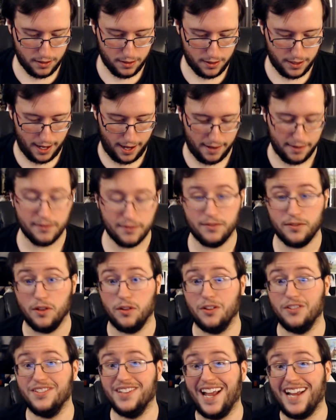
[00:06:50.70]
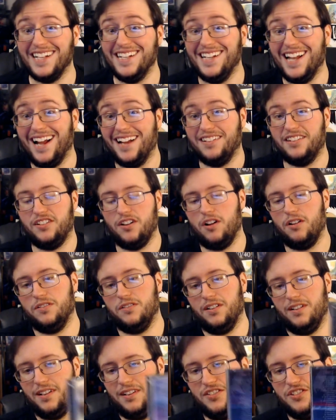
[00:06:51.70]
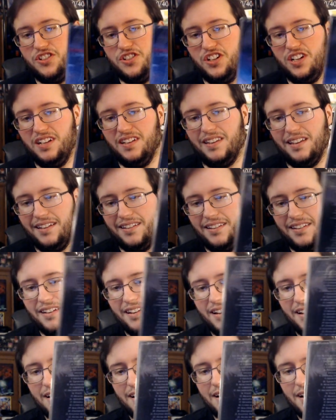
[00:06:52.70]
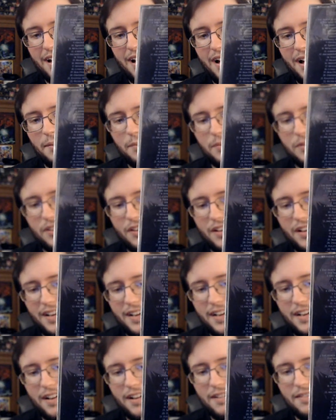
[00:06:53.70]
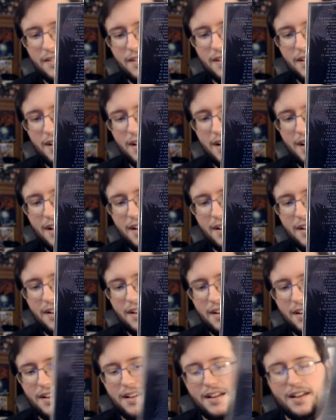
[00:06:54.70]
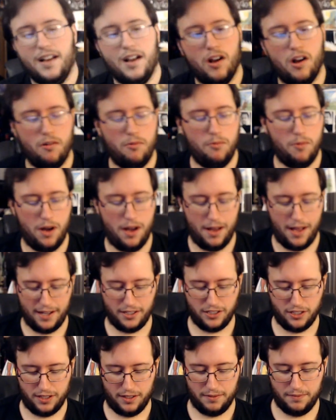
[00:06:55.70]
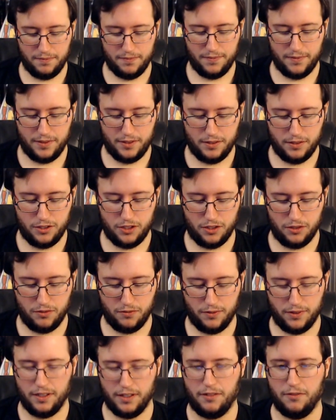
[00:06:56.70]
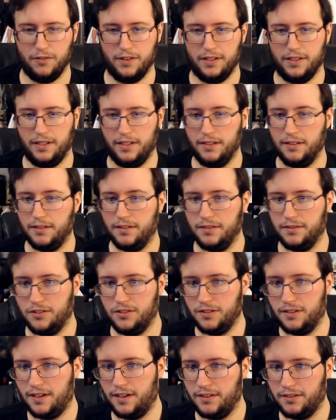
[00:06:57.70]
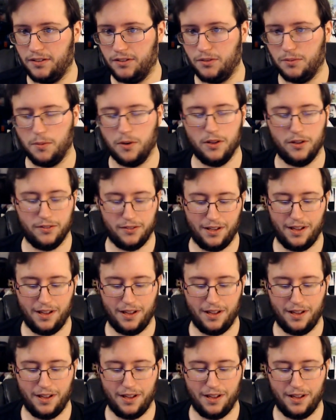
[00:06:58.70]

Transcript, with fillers: Yeah, so there's 99 songs on this. Jesus. Um, so there you go. Uh, oh, well, actually, shouldn't really read these just in case they're spoilers.